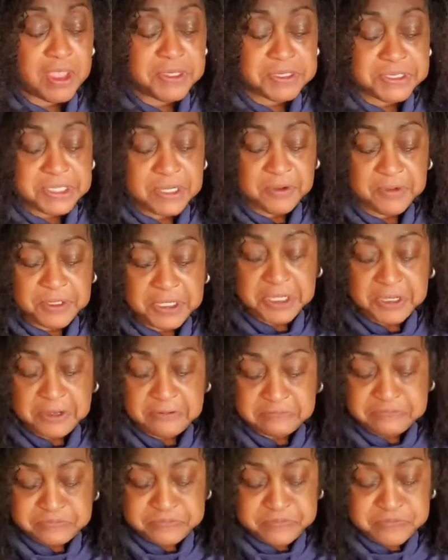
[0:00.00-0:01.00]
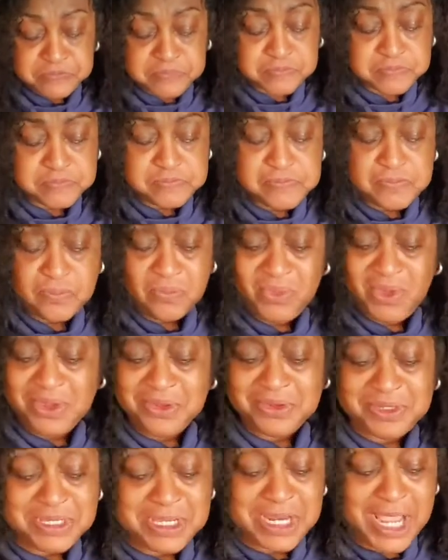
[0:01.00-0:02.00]
so good.
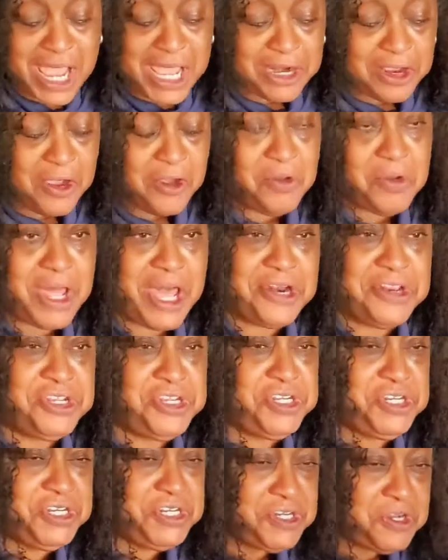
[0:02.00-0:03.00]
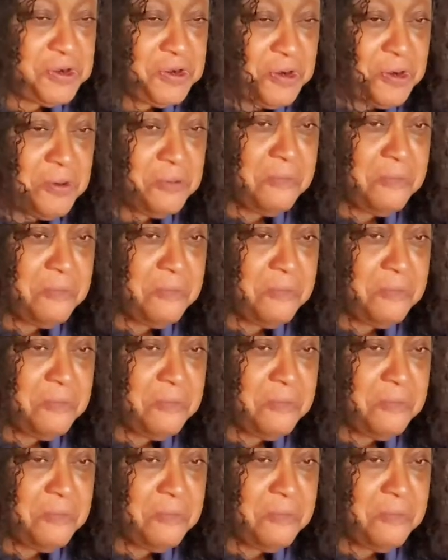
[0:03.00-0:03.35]
Not a whole lot of sugar